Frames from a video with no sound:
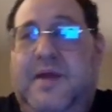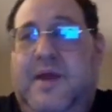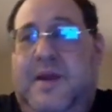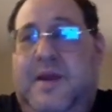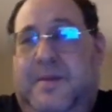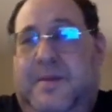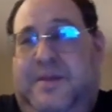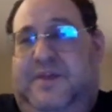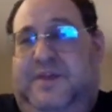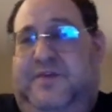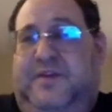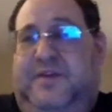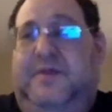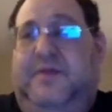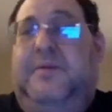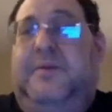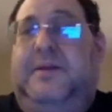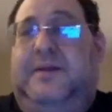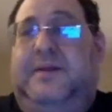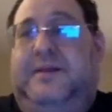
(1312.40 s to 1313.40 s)
But if you
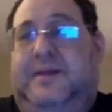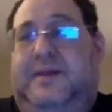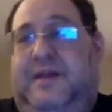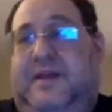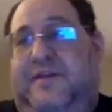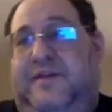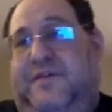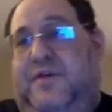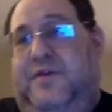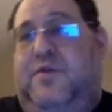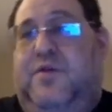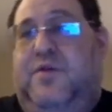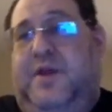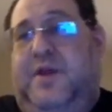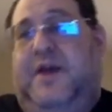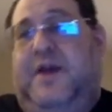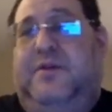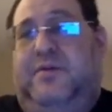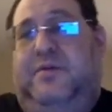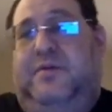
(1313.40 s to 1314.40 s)
think about it, if you
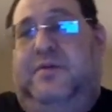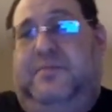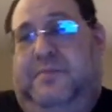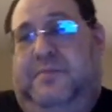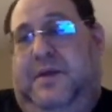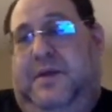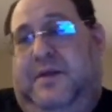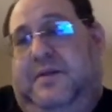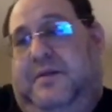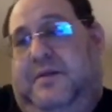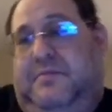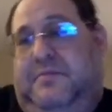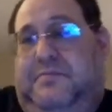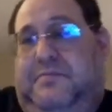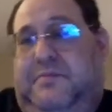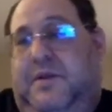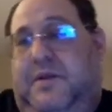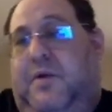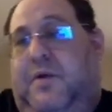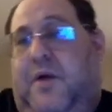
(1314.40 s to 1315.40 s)
connect to it
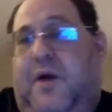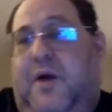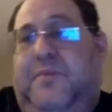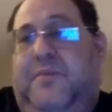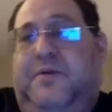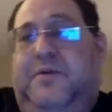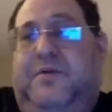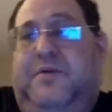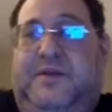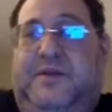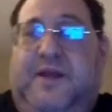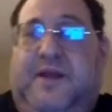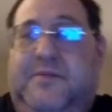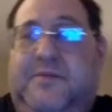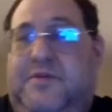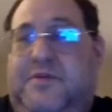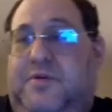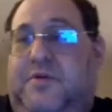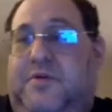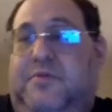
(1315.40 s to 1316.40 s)
in arbitrary
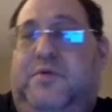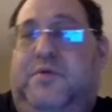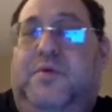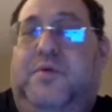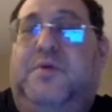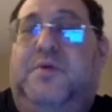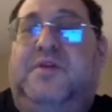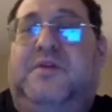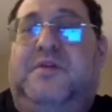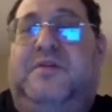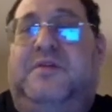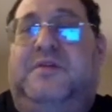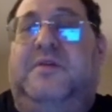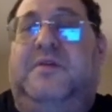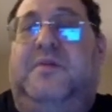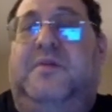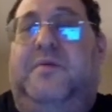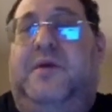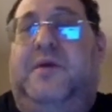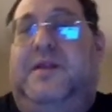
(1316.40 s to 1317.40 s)
times, you won't see
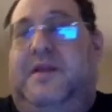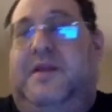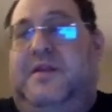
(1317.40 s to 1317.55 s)
0, right?